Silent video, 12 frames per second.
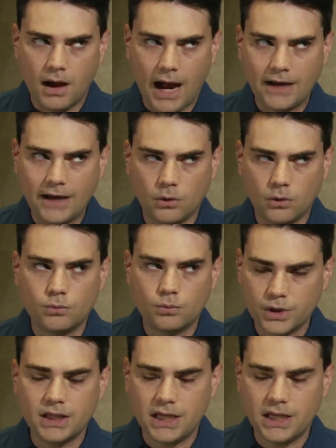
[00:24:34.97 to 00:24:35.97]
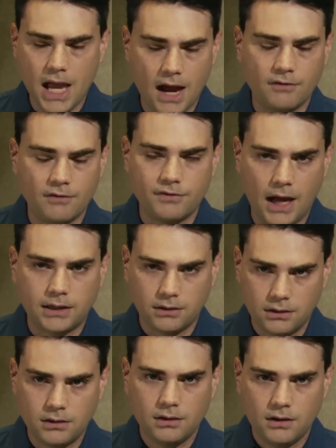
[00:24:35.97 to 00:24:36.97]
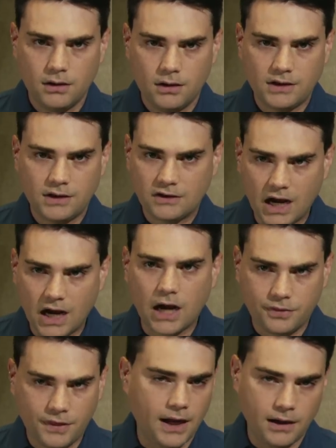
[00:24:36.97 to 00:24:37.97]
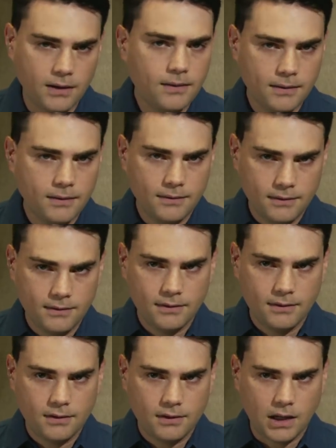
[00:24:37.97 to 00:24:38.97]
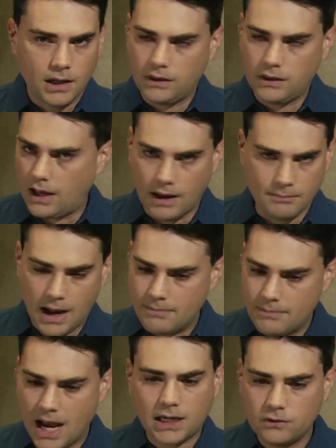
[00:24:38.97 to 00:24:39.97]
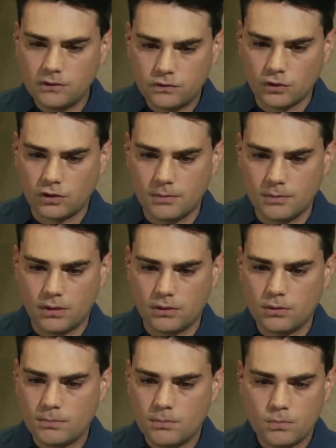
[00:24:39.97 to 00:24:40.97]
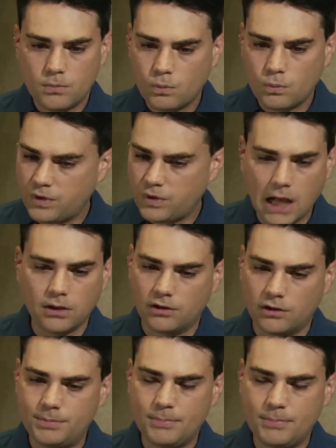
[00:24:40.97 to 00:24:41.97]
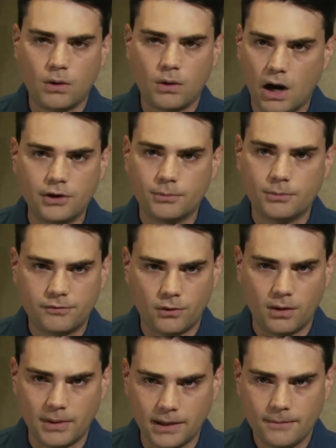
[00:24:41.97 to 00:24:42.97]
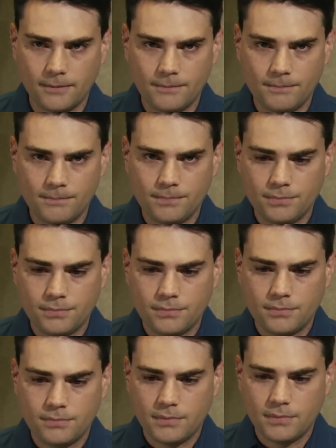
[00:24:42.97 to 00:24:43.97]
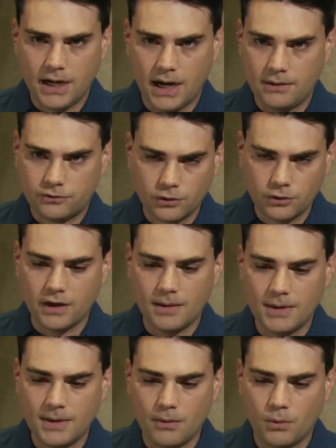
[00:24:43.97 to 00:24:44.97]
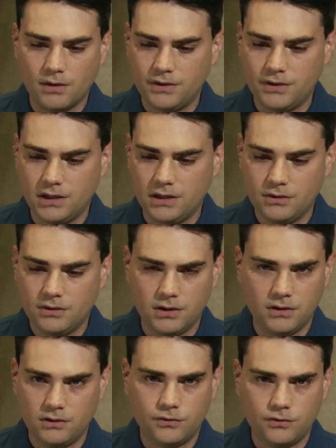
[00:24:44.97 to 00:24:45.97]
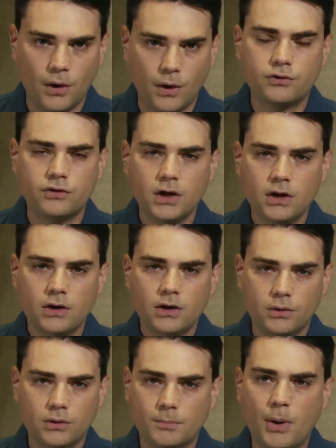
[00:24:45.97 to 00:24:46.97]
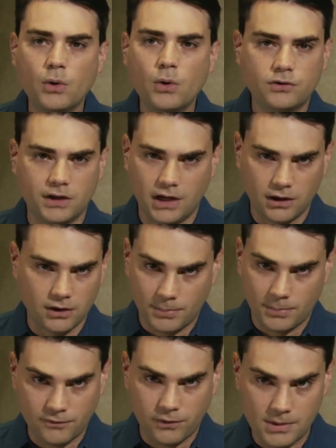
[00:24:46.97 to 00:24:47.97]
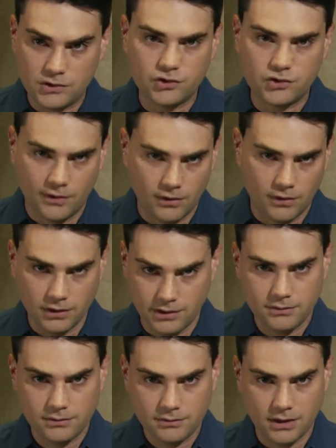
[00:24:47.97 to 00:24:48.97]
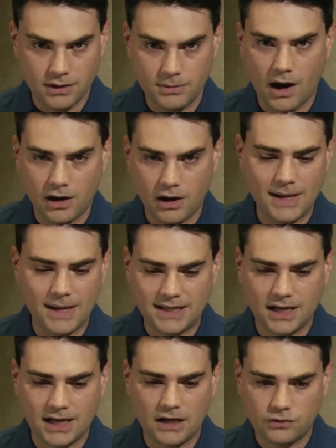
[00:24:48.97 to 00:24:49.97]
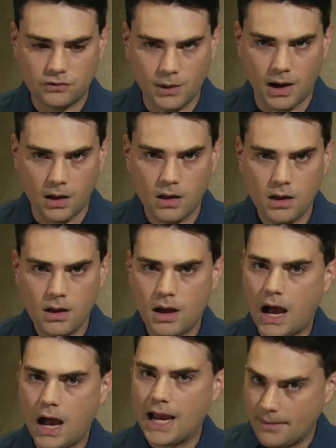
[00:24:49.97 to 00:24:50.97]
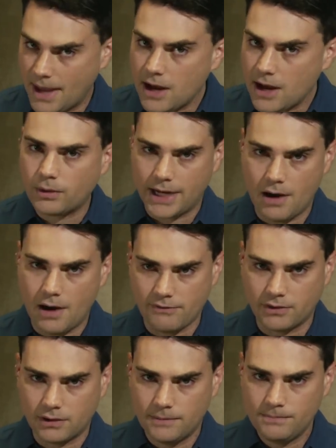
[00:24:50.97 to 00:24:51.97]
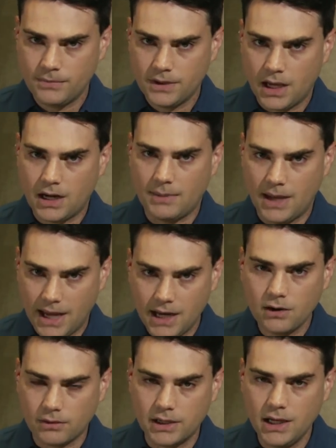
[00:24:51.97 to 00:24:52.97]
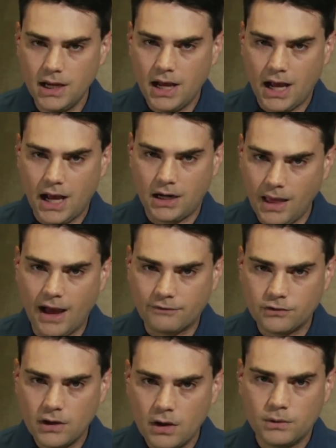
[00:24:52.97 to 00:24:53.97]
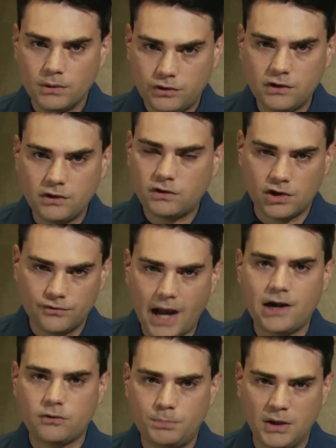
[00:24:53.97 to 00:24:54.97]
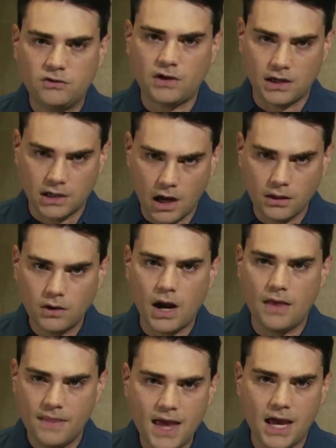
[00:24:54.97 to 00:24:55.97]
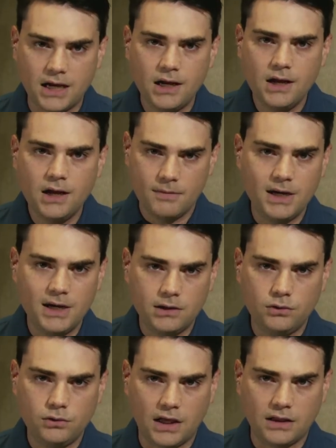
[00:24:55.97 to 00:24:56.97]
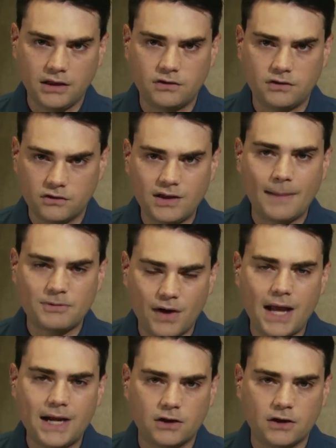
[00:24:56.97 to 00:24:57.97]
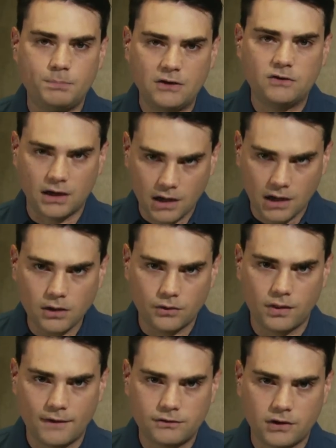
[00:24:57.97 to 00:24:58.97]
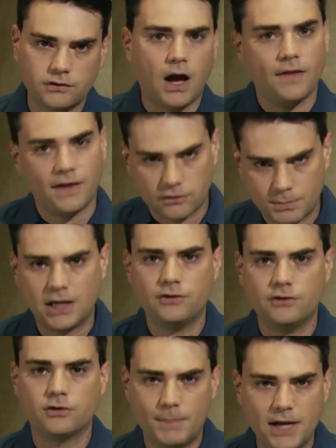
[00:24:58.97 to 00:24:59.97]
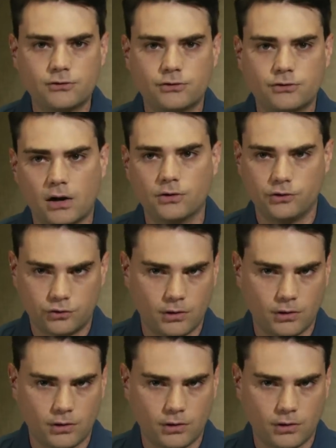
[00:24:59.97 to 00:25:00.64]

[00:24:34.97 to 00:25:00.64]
I don't really have that. That's not a thing. Okay, I'm, I'm not concerned about the color of people who are underperforming. And I certainly am not one of the, the these folks who is supposedly underperforming generally, right? It'd be hard to make that case as well. I am angry, however, and I'm angry at a left which seeks to divide us based on color, and then the minute that you say, listen, stop dividing us based on color, the left says, oh, that's because you're a patriarchal,